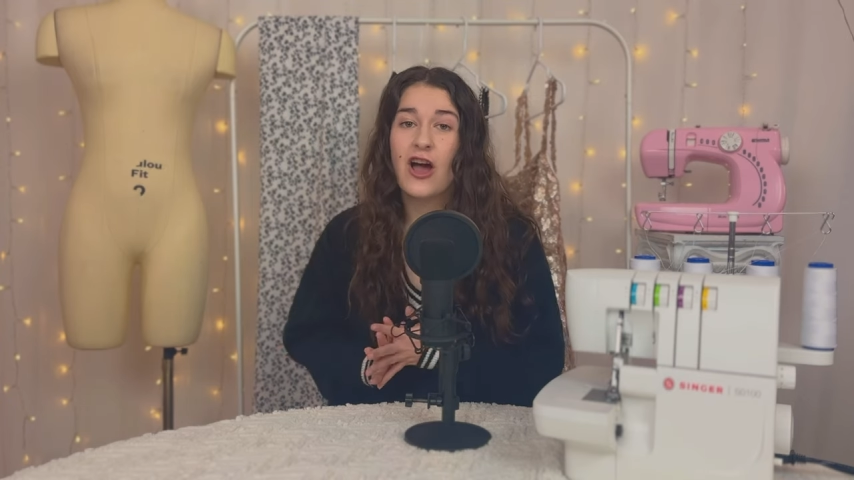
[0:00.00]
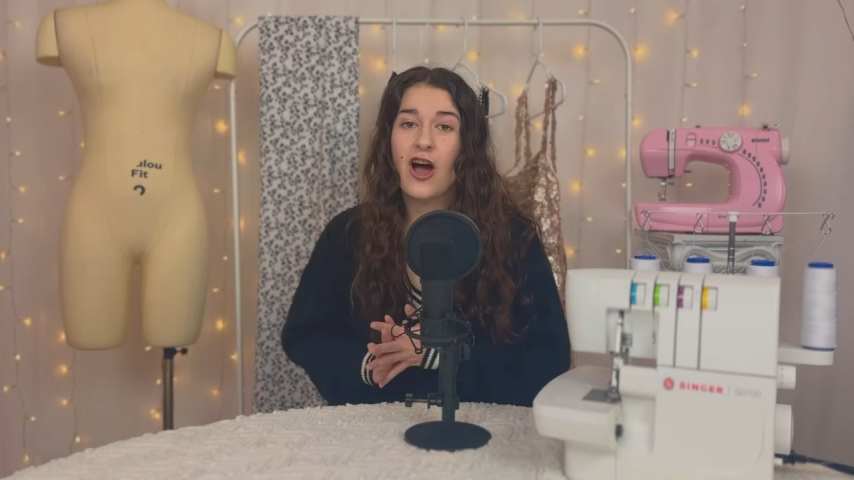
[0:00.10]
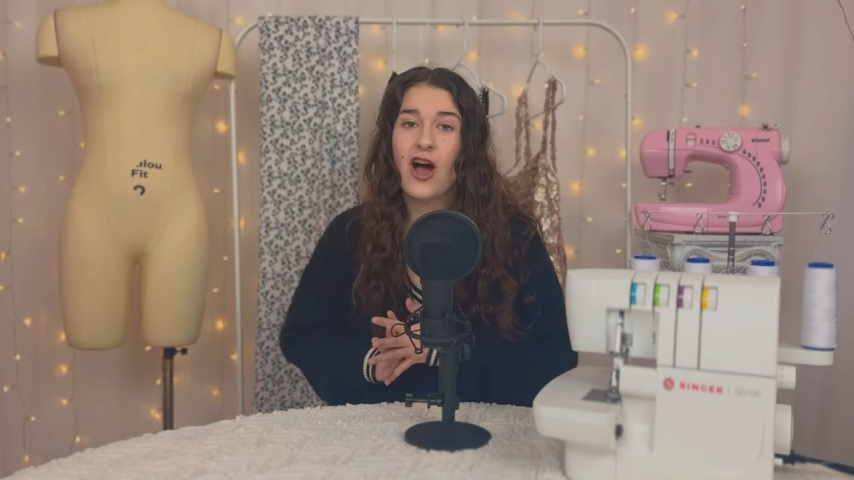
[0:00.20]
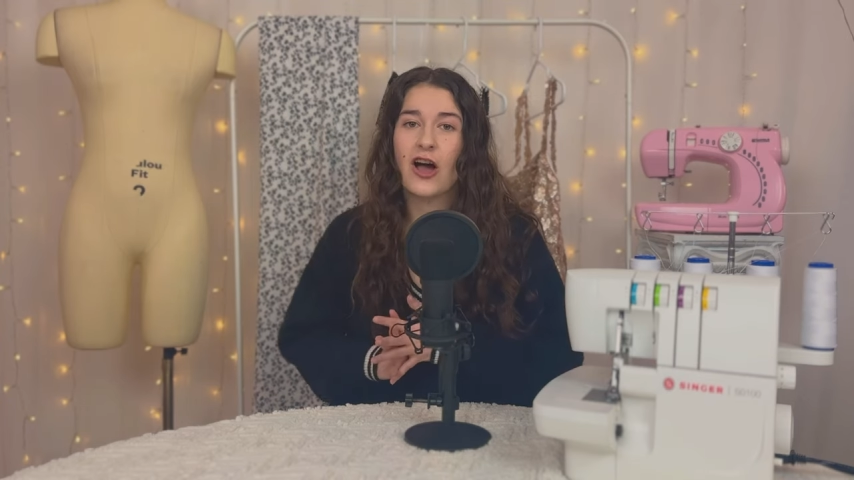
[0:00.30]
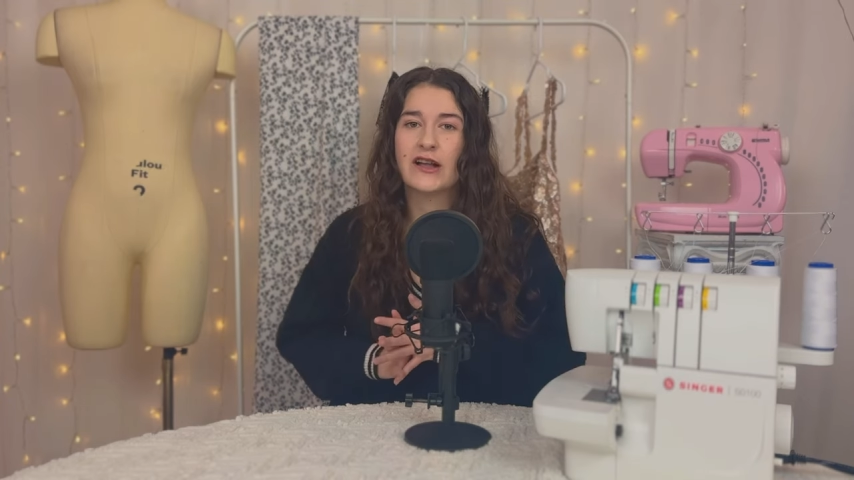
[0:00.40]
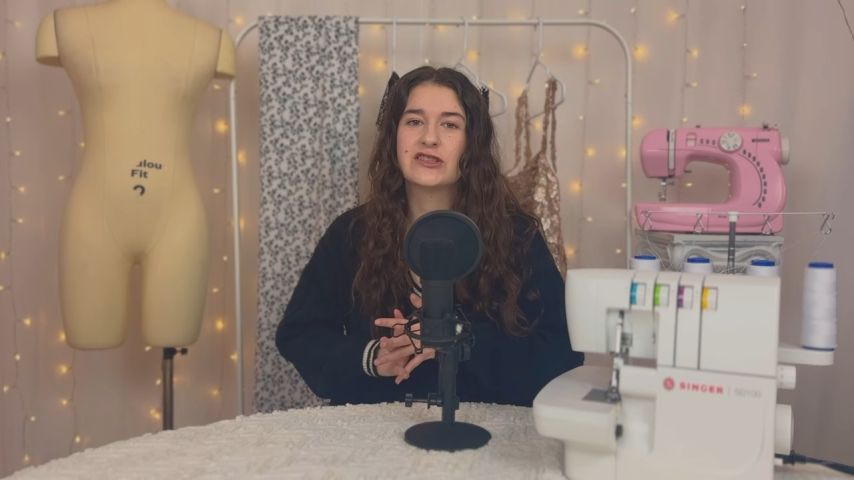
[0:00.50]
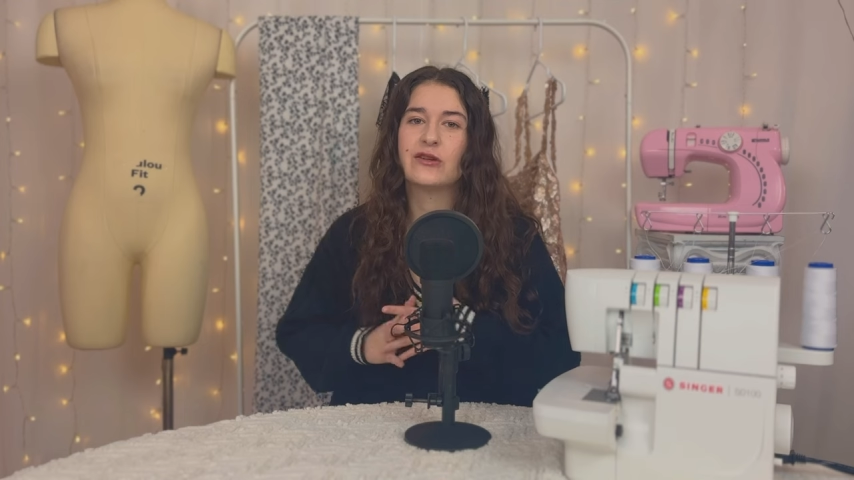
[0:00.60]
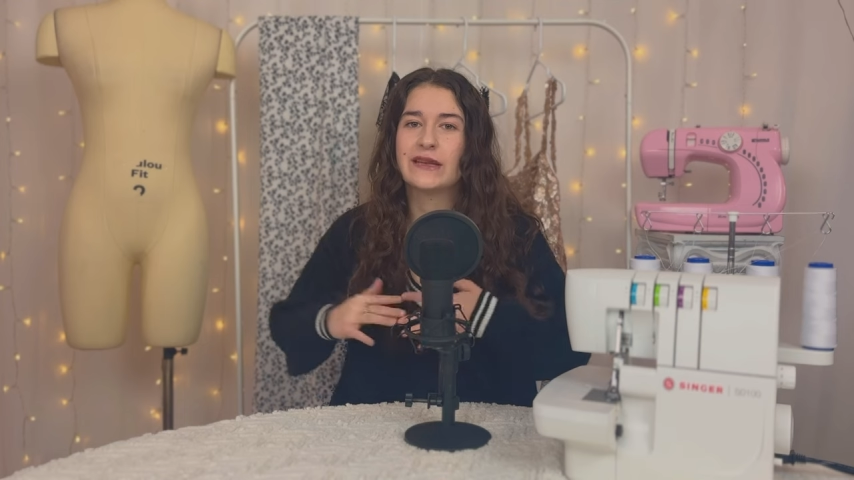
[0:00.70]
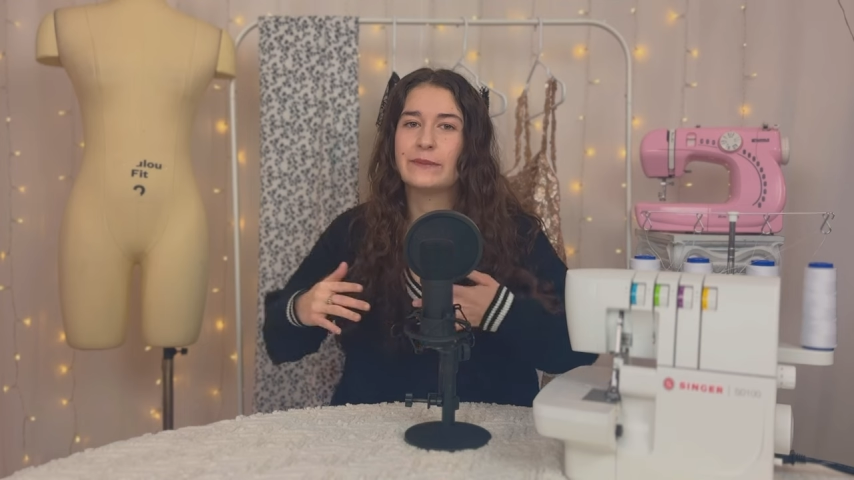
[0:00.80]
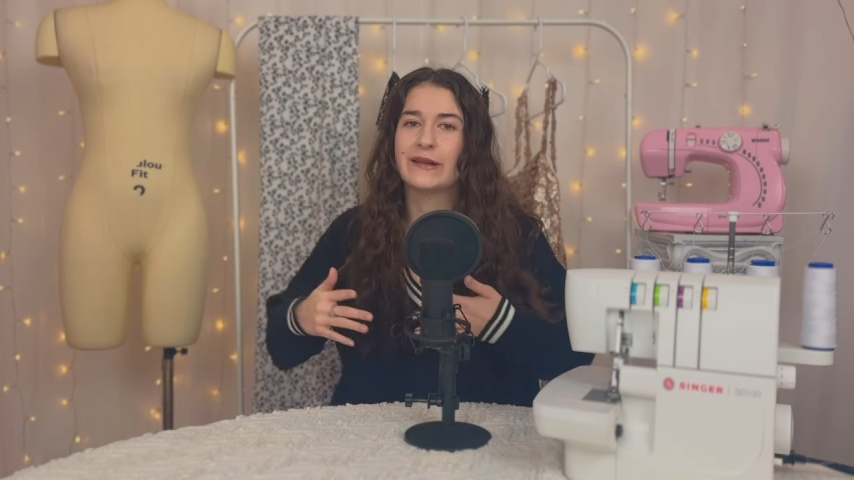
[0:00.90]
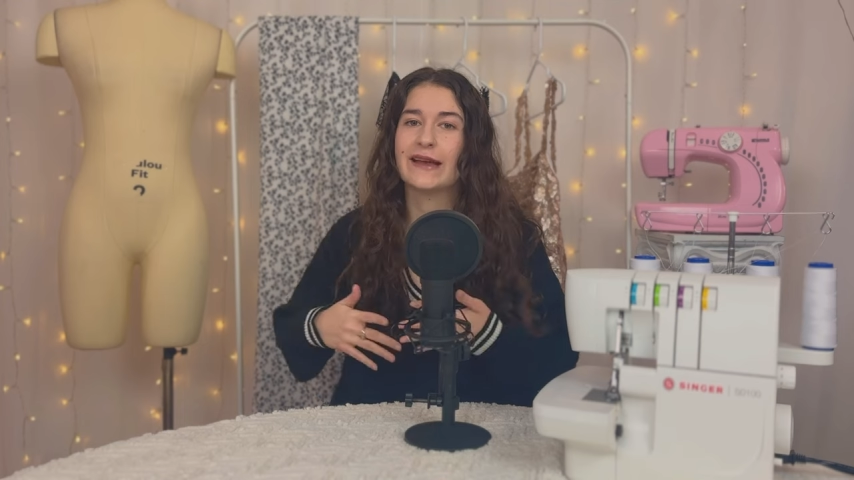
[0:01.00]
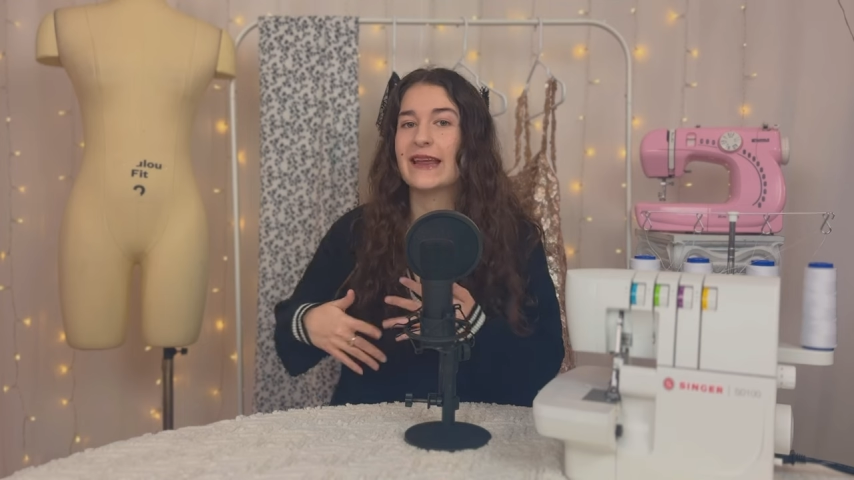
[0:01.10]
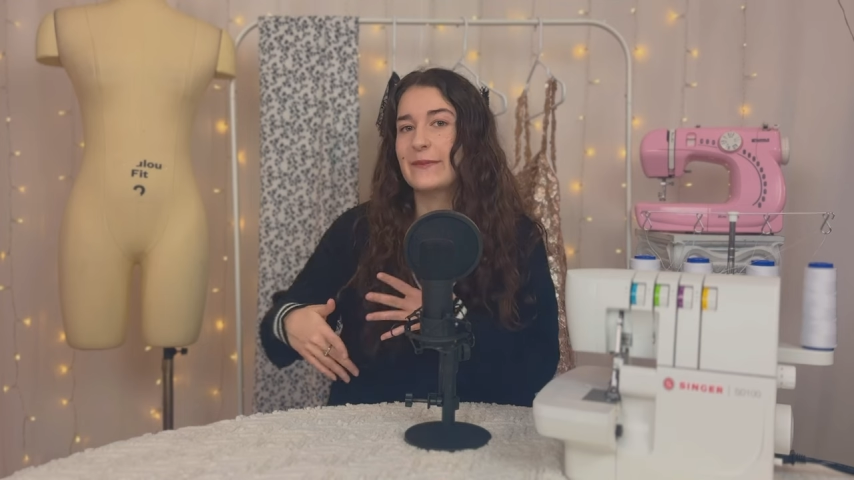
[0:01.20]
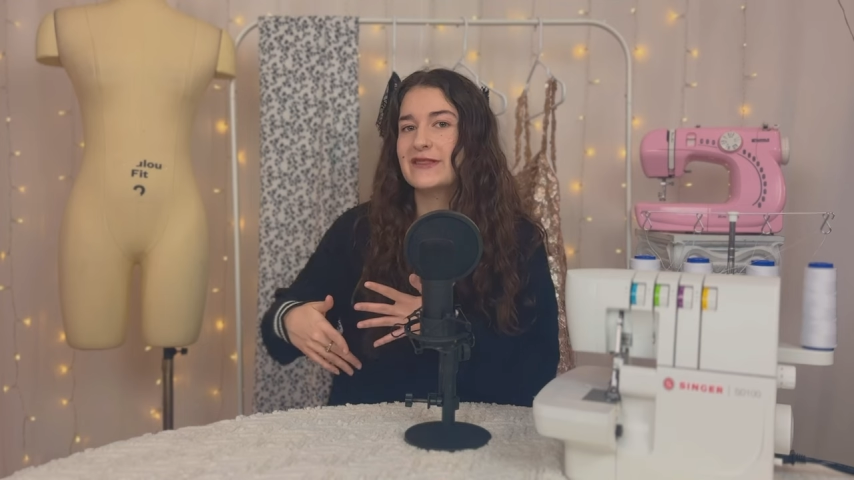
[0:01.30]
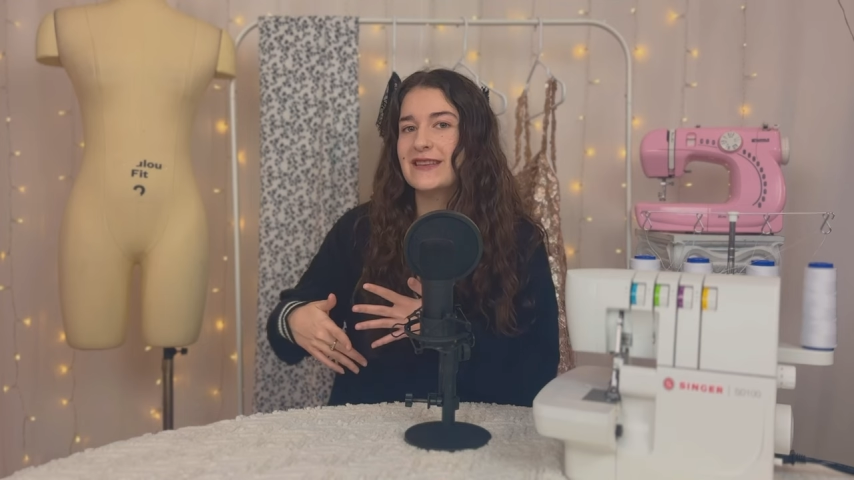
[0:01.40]
Uh, it's called a blind
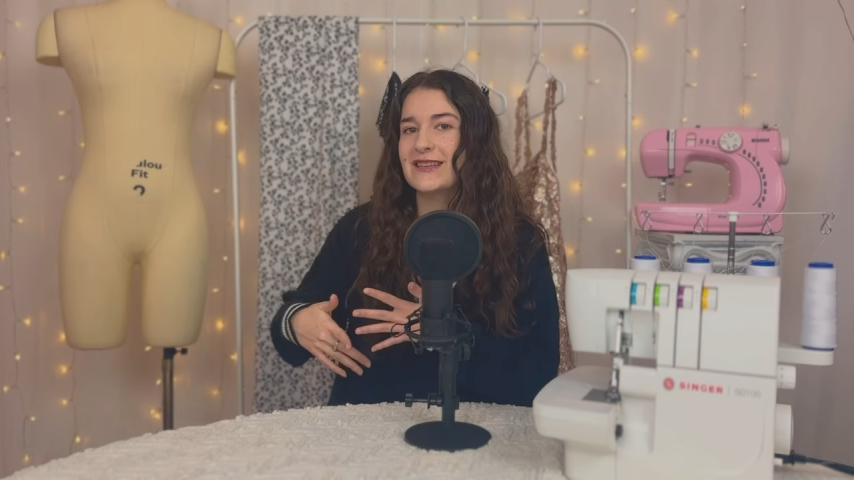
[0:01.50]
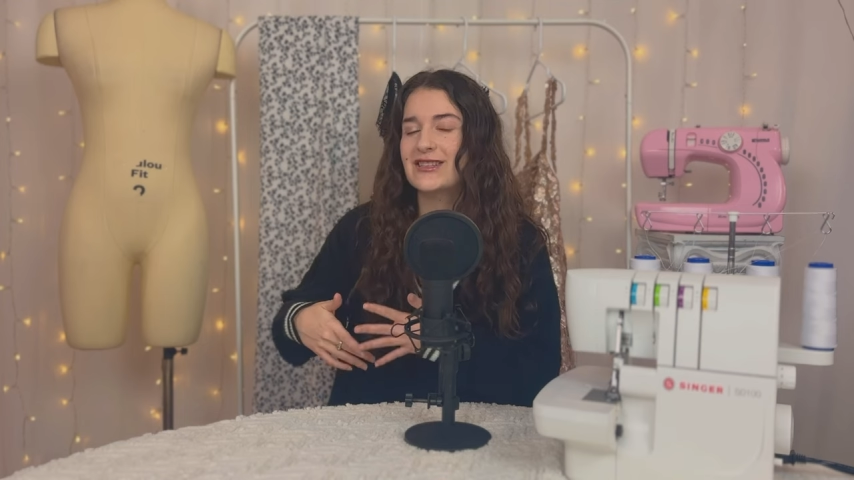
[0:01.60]
hem stitch,